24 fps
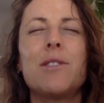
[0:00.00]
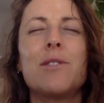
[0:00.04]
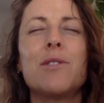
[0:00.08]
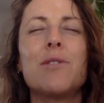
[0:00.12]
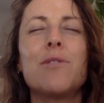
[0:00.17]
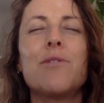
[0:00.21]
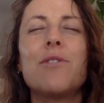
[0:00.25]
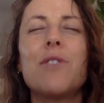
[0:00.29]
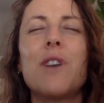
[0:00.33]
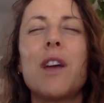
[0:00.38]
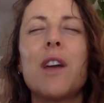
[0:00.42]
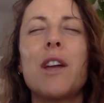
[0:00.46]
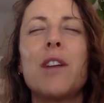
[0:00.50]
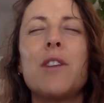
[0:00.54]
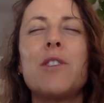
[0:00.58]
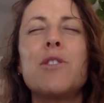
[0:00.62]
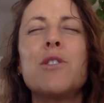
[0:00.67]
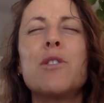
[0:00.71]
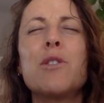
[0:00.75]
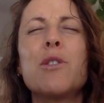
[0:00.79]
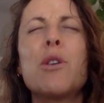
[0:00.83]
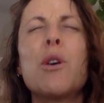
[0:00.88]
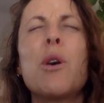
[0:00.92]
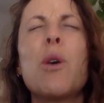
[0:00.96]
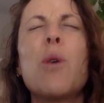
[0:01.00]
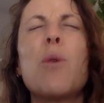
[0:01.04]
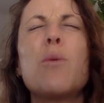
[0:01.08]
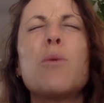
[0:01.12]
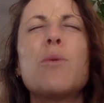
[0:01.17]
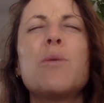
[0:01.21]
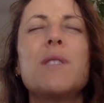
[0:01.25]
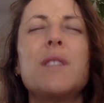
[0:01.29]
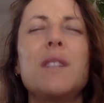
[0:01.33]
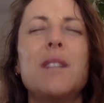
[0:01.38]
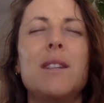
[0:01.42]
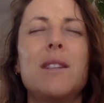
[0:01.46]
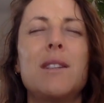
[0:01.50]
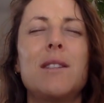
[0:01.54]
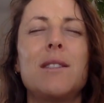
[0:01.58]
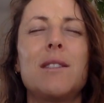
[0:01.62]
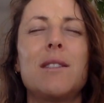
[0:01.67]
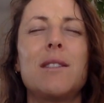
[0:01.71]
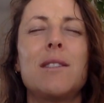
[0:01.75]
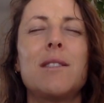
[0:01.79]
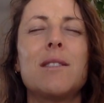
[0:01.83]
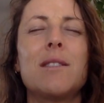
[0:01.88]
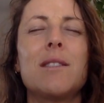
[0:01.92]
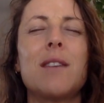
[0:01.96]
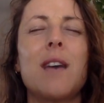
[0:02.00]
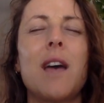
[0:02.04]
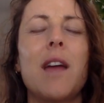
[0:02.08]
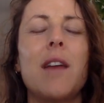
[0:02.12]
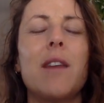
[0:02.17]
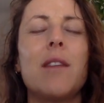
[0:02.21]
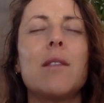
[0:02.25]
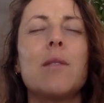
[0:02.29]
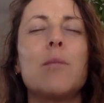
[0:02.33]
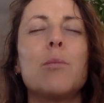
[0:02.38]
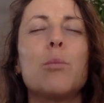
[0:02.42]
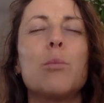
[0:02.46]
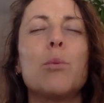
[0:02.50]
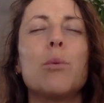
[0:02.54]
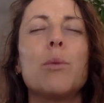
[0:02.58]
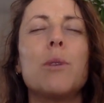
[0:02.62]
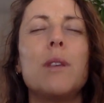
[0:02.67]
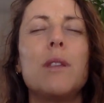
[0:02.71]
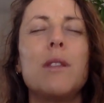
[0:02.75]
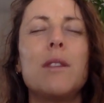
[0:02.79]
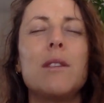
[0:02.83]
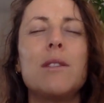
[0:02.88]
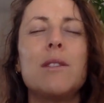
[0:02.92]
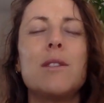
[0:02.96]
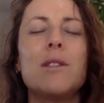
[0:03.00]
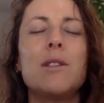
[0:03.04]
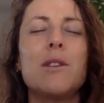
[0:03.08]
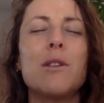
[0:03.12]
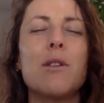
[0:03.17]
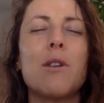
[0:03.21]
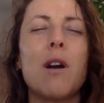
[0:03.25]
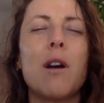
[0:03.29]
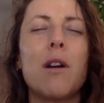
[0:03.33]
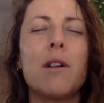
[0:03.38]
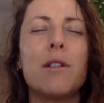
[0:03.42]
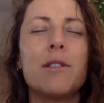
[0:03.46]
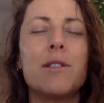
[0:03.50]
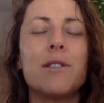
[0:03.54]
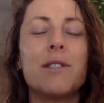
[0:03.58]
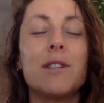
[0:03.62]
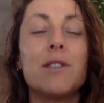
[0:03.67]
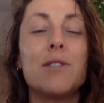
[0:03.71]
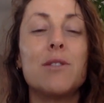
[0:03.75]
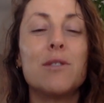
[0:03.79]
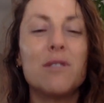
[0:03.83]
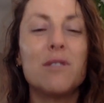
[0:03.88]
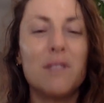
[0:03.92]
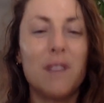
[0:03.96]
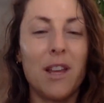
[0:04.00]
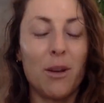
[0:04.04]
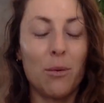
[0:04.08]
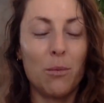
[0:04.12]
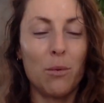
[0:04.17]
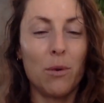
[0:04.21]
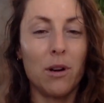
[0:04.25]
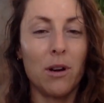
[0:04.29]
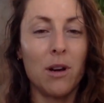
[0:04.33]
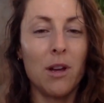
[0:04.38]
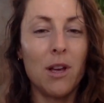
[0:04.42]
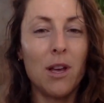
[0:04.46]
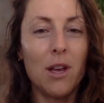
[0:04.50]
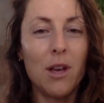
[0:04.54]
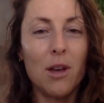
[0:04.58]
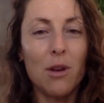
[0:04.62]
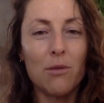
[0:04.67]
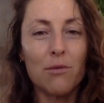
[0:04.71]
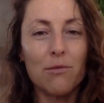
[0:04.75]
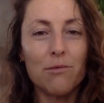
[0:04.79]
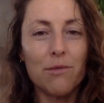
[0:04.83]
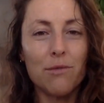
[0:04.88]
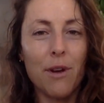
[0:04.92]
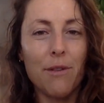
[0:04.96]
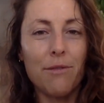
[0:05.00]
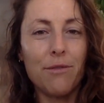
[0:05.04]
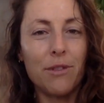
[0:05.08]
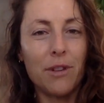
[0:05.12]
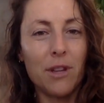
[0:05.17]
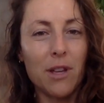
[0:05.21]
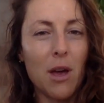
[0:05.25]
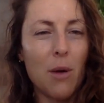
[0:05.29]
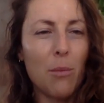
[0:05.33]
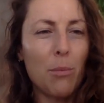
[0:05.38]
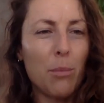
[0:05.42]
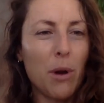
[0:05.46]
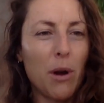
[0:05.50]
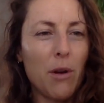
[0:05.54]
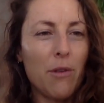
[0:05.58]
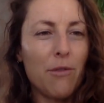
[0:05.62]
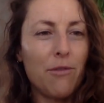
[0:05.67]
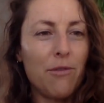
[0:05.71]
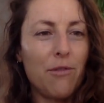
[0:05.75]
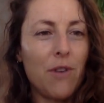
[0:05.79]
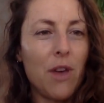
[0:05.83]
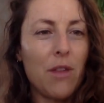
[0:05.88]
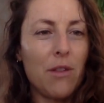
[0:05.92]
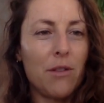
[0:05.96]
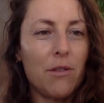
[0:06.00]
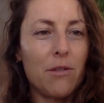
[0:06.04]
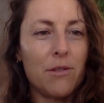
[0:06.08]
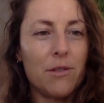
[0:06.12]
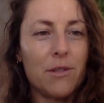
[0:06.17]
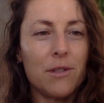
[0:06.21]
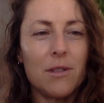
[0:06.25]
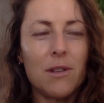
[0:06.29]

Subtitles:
So find your coziness inside and then breathe into your heart center like we're ruffling up our feathers.